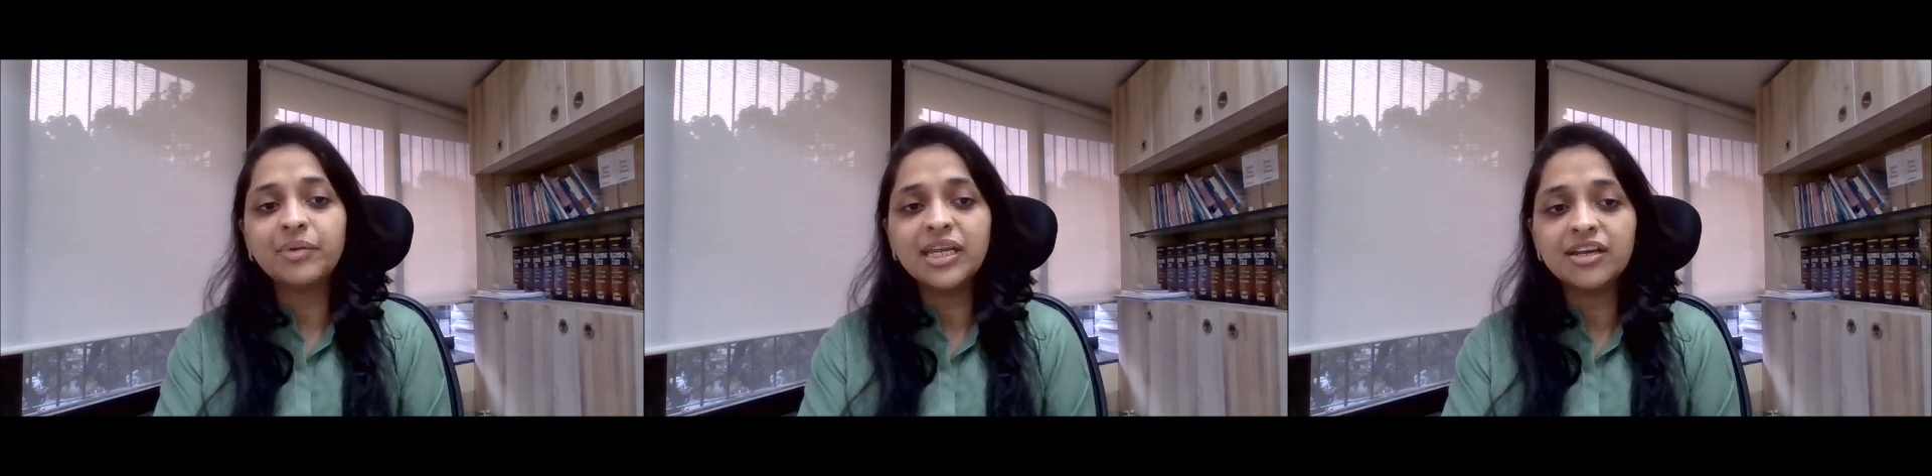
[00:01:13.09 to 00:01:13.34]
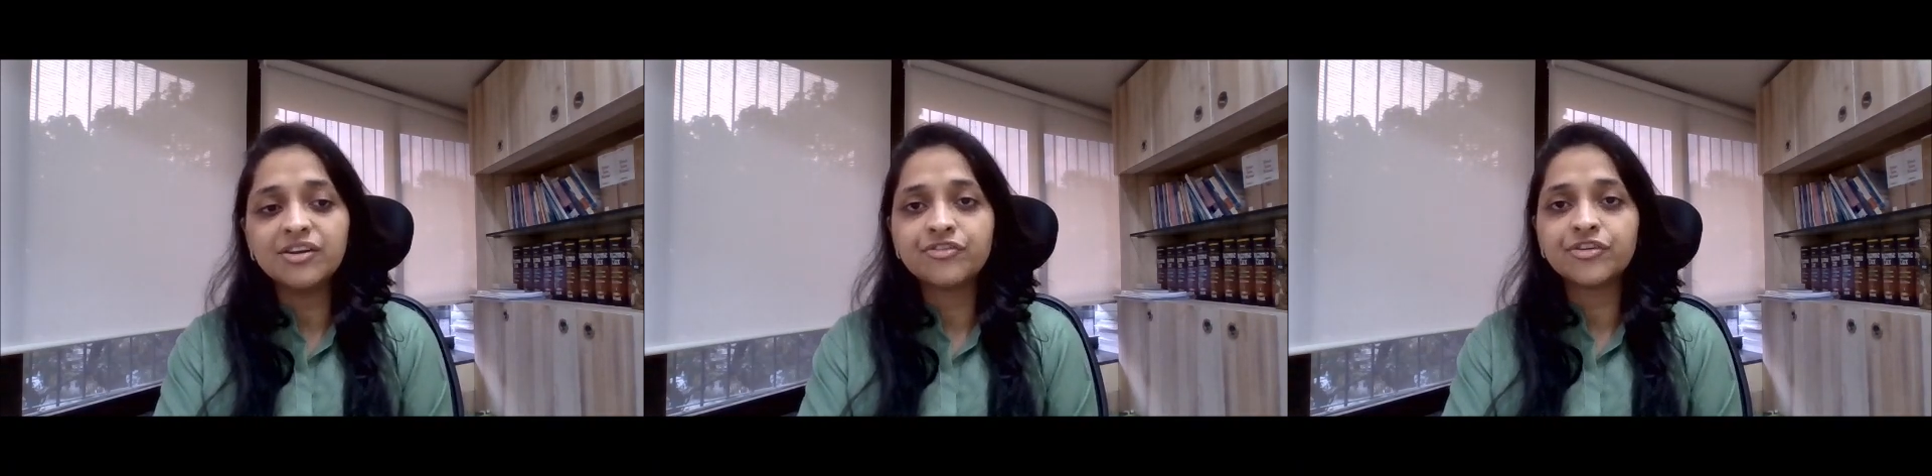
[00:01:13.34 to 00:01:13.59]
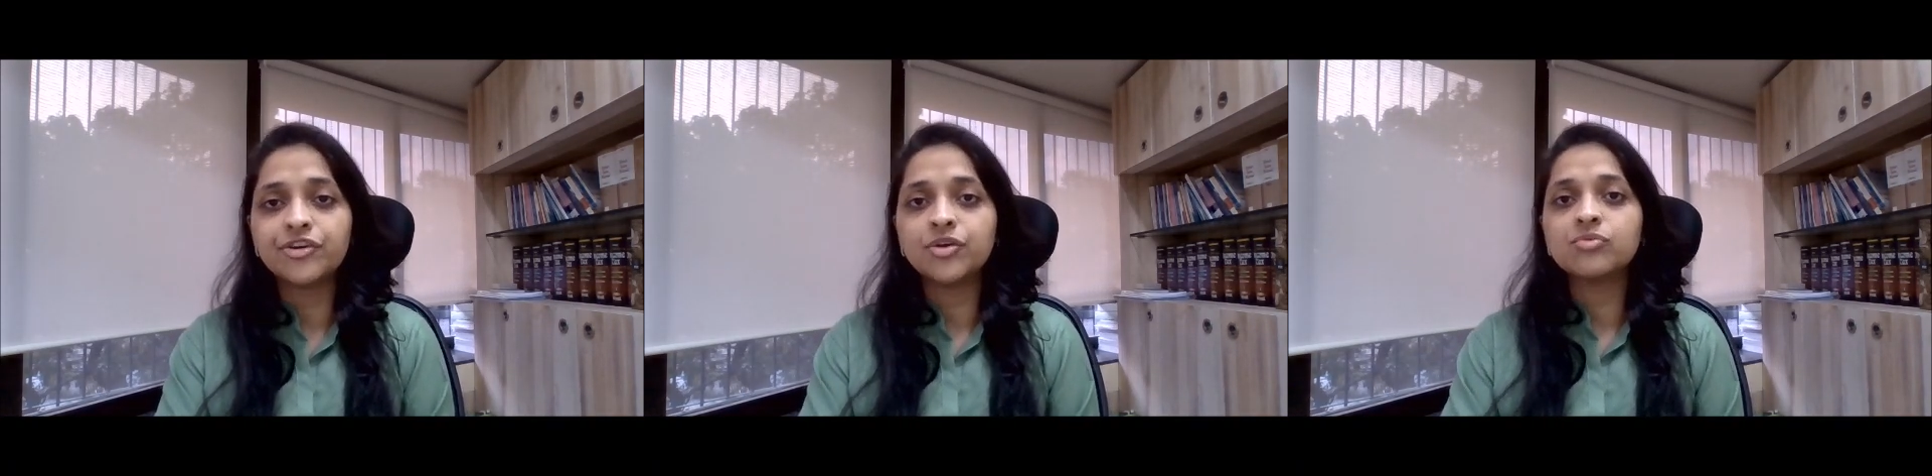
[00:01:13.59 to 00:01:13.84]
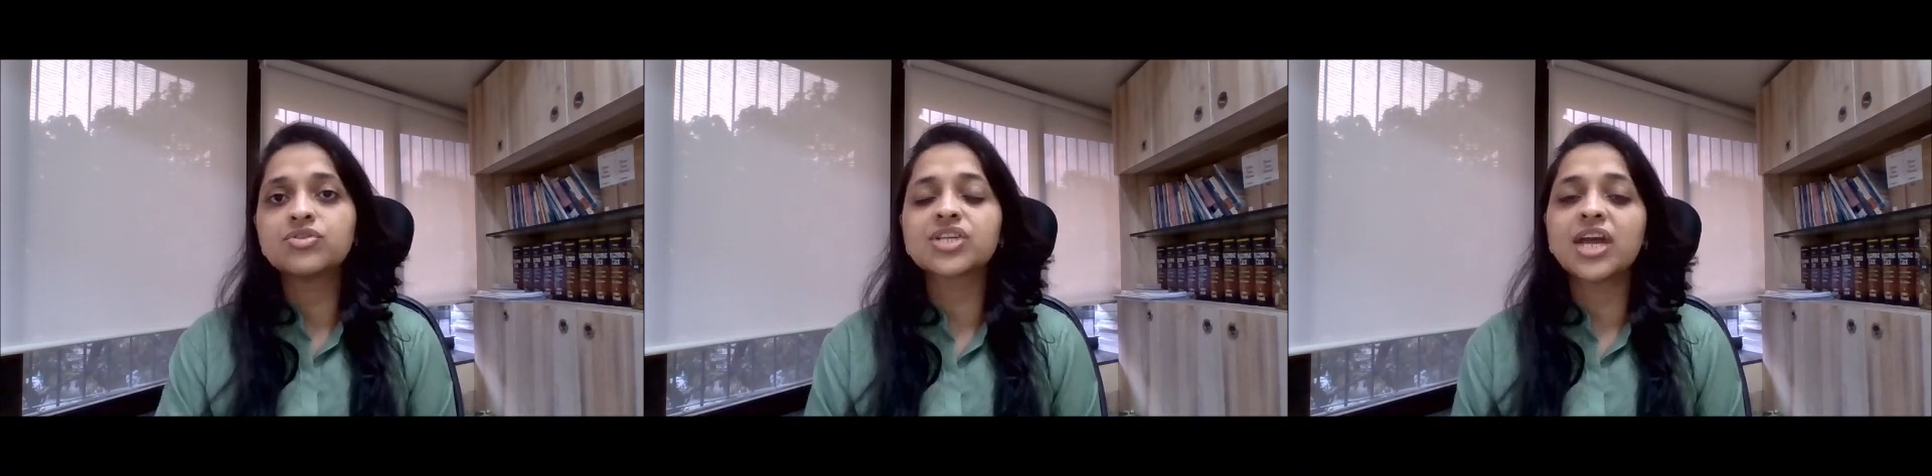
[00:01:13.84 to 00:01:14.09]
been
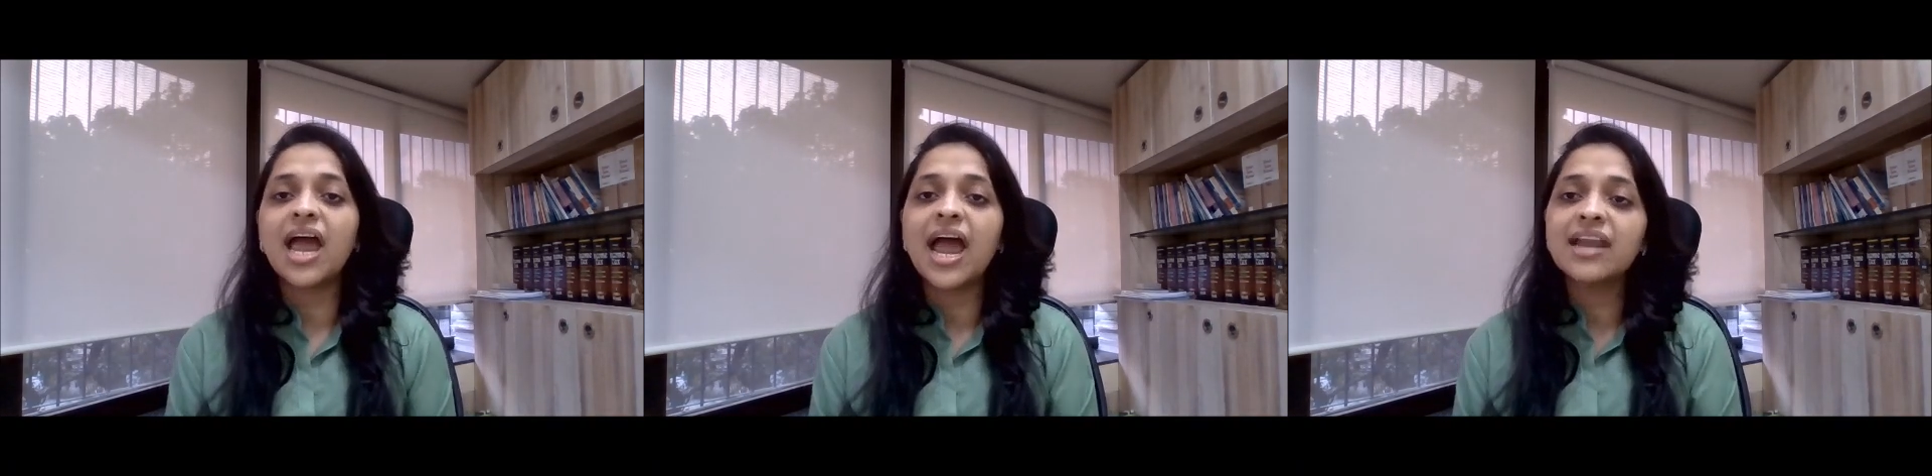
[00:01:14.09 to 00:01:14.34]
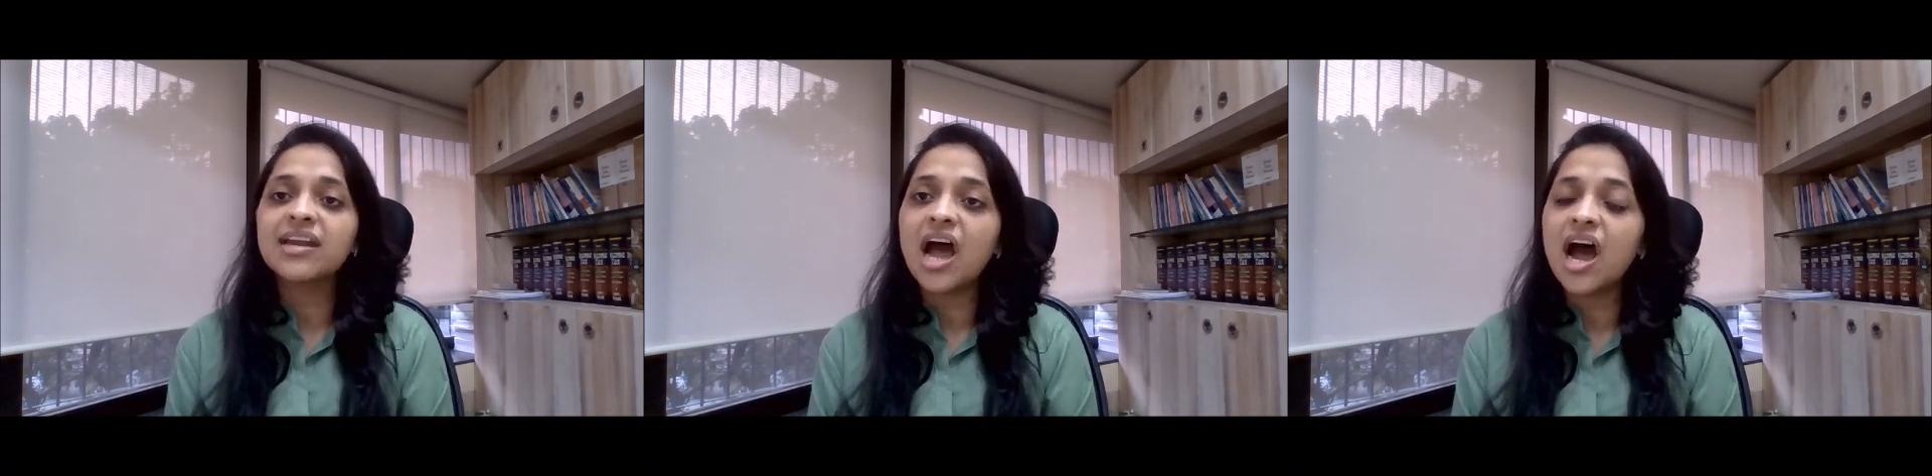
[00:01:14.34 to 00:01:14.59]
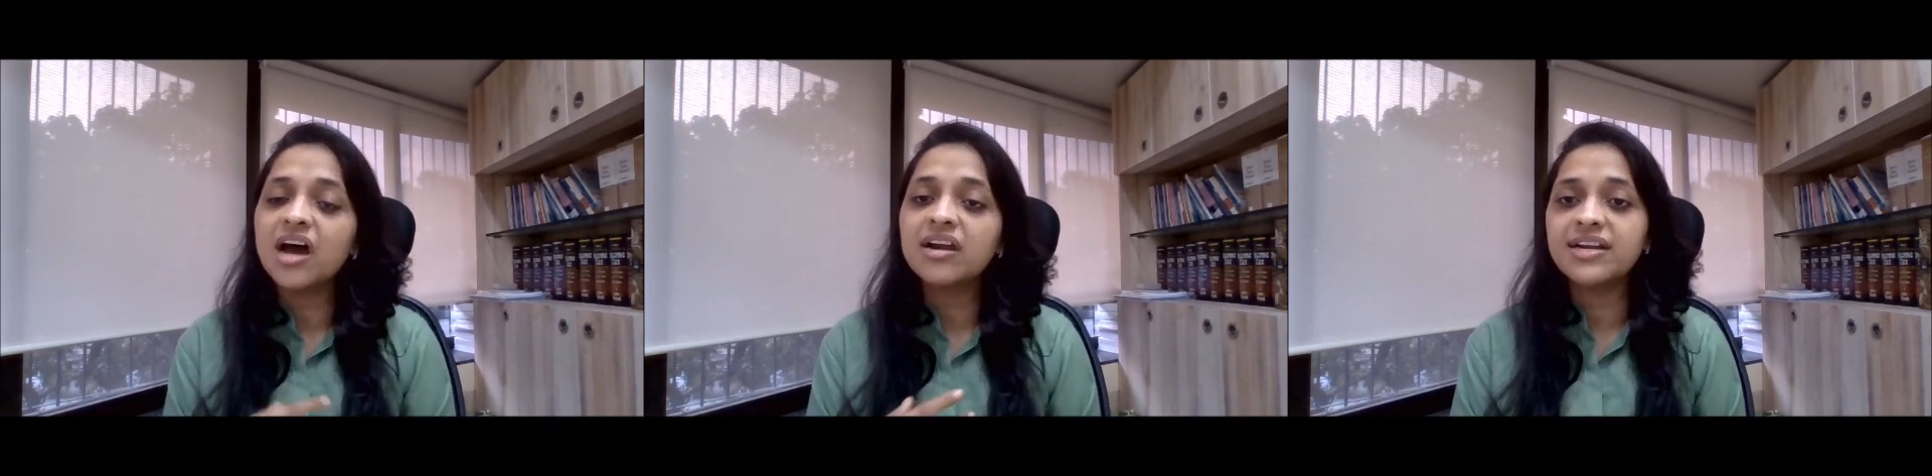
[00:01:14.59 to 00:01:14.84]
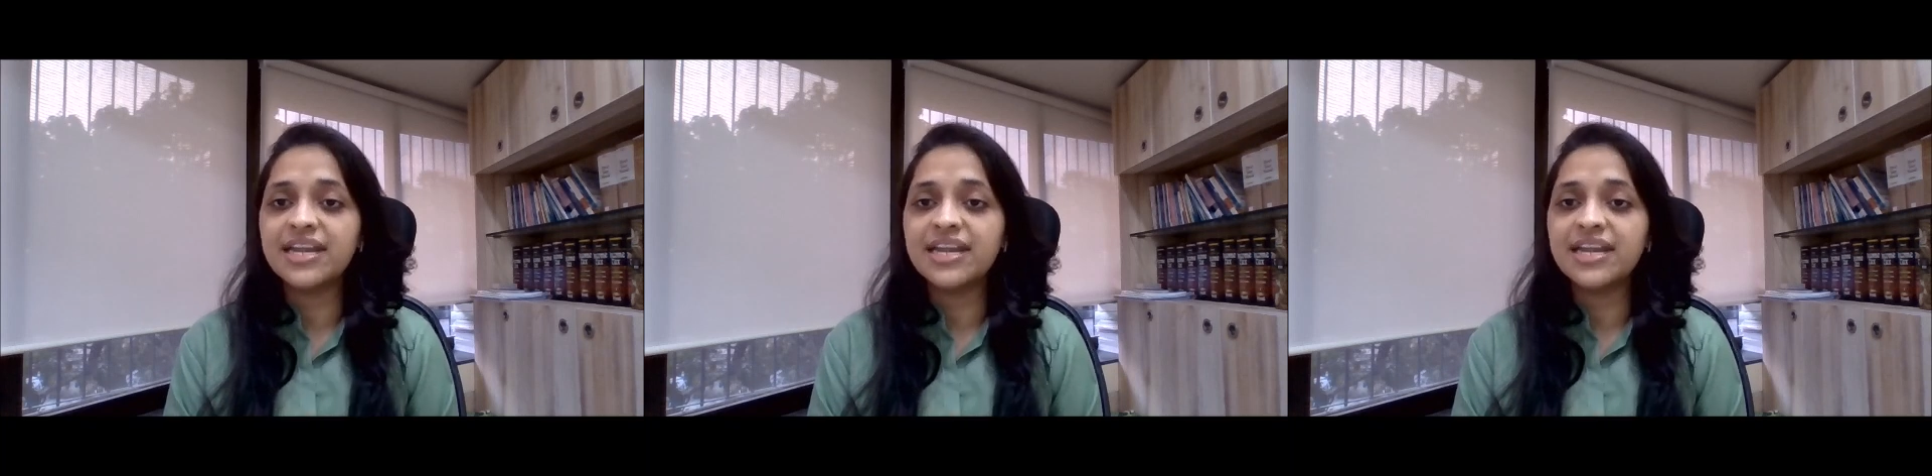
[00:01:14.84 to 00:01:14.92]
introduced and are